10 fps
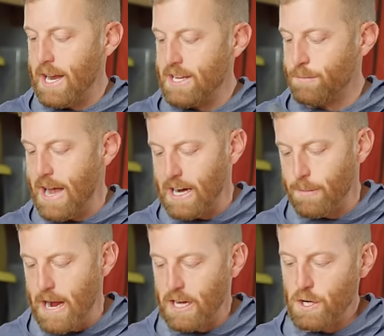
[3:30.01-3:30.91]
that as
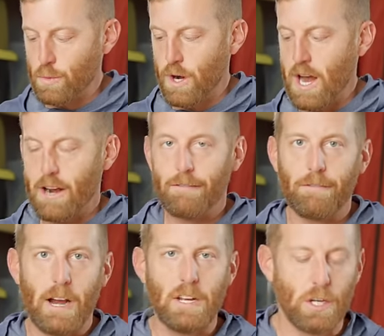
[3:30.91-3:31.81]
backpackers, we're not
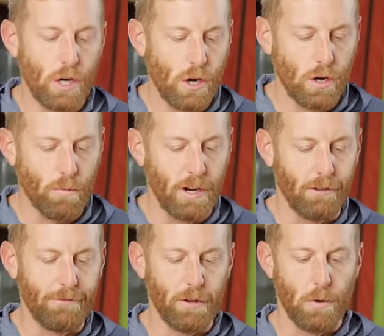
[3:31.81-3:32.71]
afraid to cook
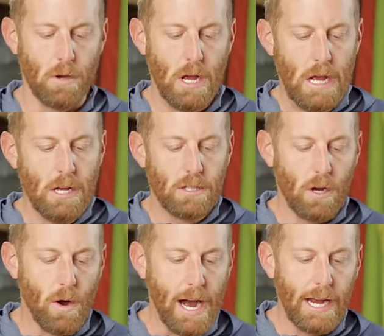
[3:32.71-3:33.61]
real food.
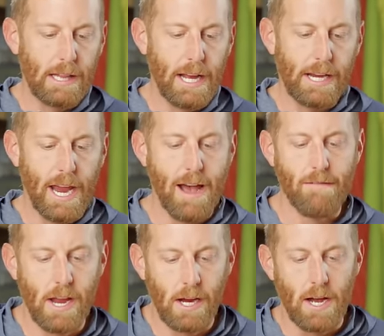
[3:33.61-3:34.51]
So I like
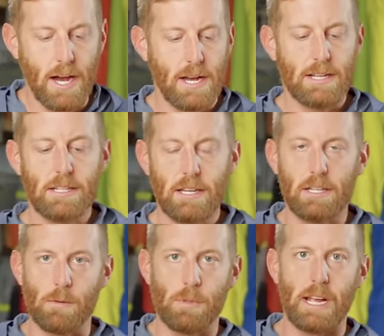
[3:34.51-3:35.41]
having a
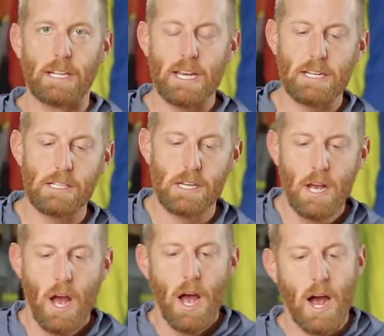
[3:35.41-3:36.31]
system like this.
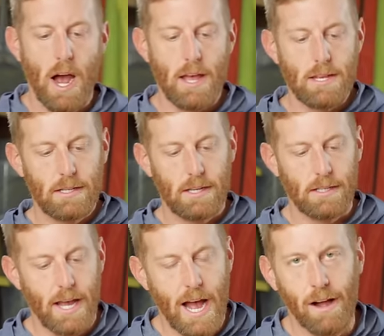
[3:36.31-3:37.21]
This
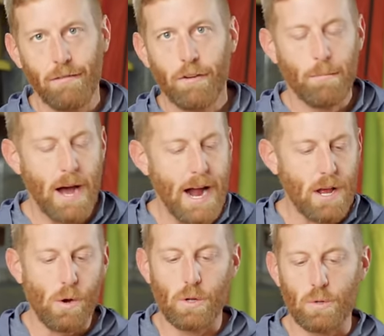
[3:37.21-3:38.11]
is the Alpha Pot.
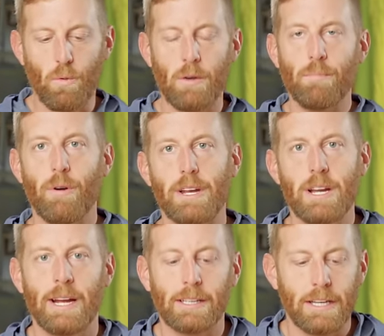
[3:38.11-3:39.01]
It holds
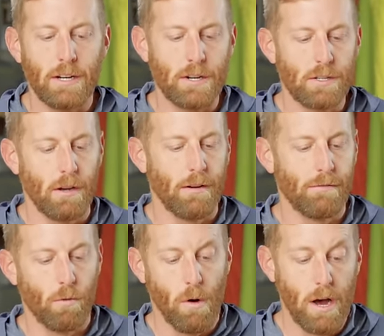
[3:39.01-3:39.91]
1.9 liters
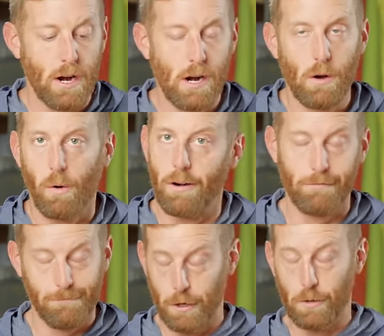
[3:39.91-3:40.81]
of water
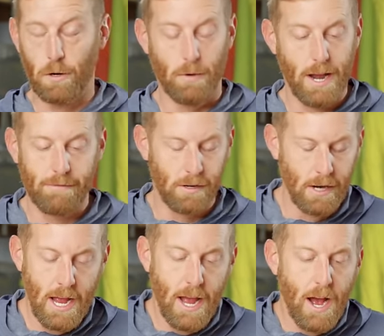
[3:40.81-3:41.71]
or food or
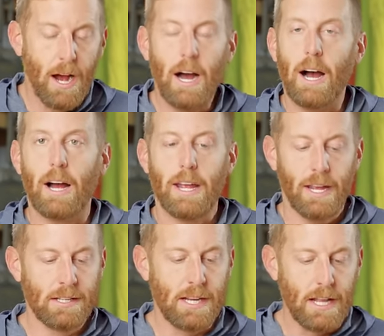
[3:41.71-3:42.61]
whatever
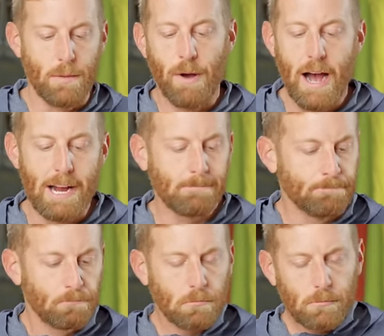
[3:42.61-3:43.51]
inside the
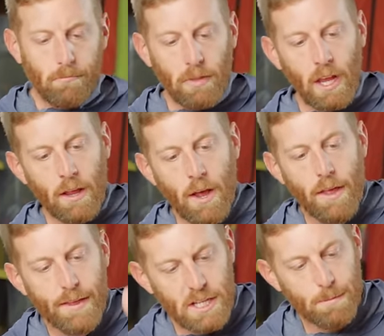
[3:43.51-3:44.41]
pot.
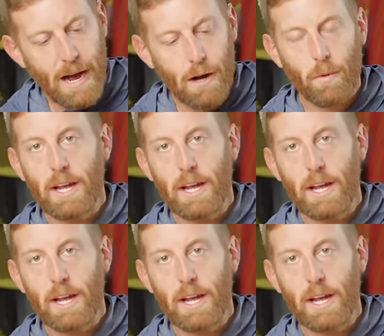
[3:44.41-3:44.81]
This pot